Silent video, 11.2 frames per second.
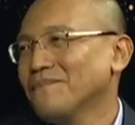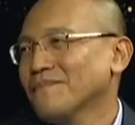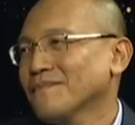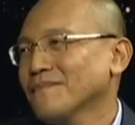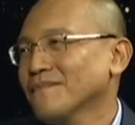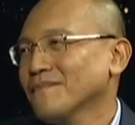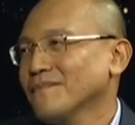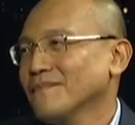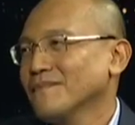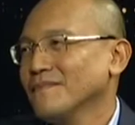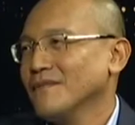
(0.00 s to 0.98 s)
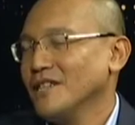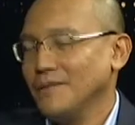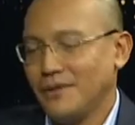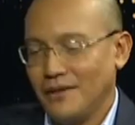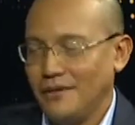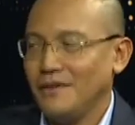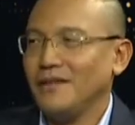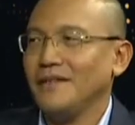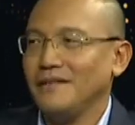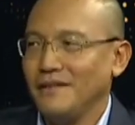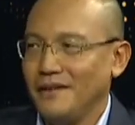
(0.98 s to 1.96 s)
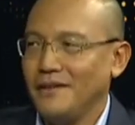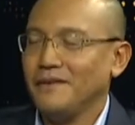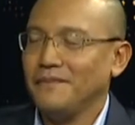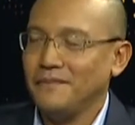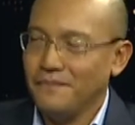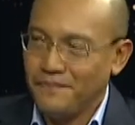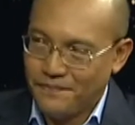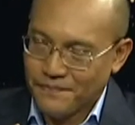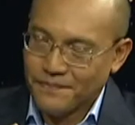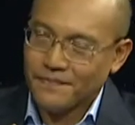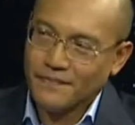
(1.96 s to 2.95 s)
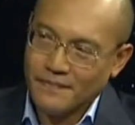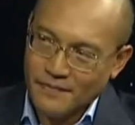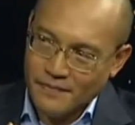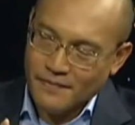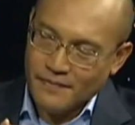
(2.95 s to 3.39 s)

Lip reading: happens a lot online and digitally. So